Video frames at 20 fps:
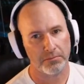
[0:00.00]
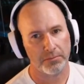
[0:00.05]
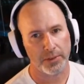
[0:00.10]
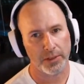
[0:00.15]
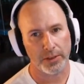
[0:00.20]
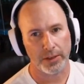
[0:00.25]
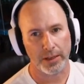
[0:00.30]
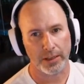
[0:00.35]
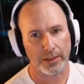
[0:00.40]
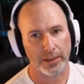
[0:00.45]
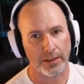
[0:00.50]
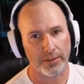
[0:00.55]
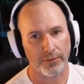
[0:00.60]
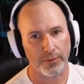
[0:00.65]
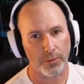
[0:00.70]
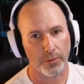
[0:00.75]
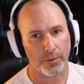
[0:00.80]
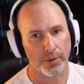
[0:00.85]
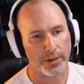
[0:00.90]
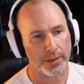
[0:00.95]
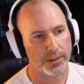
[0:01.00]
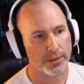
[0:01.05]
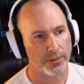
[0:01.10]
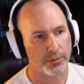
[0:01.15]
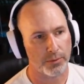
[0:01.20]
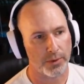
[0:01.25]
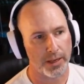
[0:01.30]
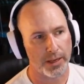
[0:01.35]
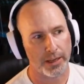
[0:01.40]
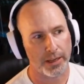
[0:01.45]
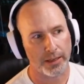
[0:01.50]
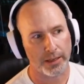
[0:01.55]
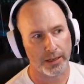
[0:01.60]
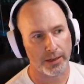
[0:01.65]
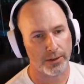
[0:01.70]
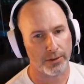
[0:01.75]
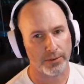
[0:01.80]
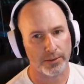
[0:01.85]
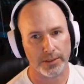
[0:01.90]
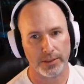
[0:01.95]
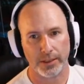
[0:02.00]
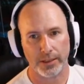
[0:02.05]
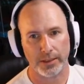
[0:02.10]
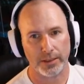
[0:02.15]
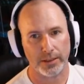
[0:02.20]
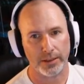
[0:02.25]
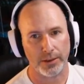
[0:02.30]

You get that 4 inches away, and then all of a sudden